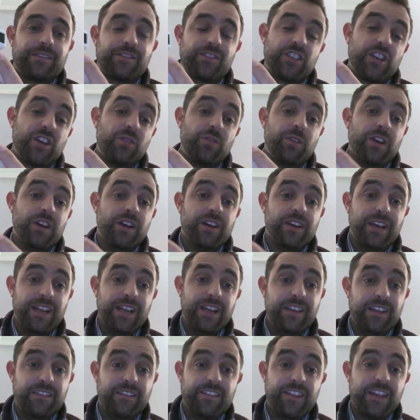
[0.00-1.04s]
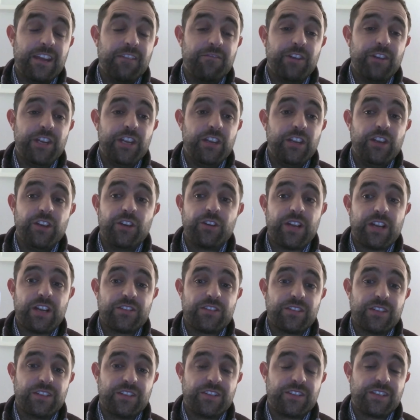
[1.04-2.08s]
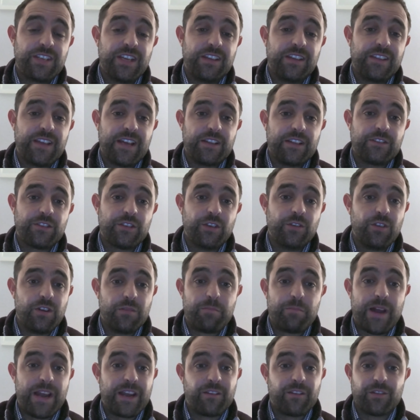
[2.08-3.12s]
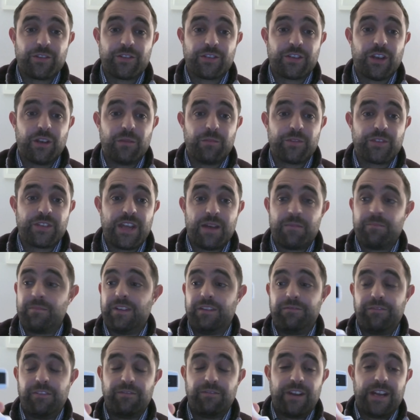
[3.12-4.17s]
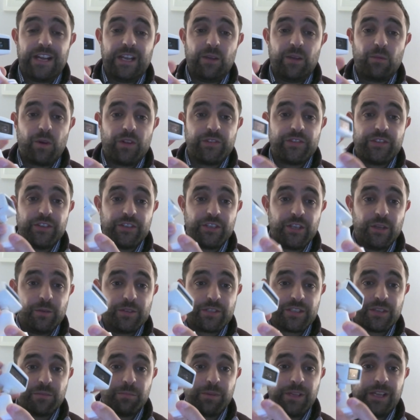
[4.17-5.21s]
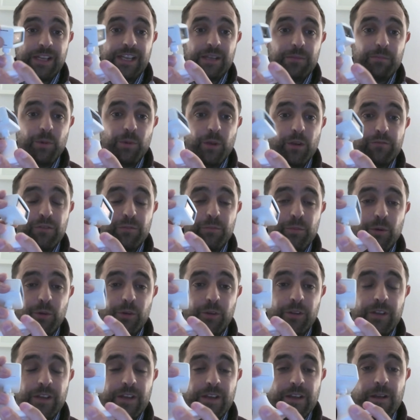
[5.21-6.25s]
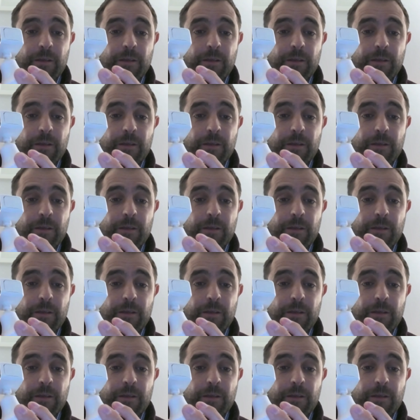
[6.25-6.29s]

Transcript: So in theory, you could actually stick that to a microscope stem if you really wanted to. It's completely movable.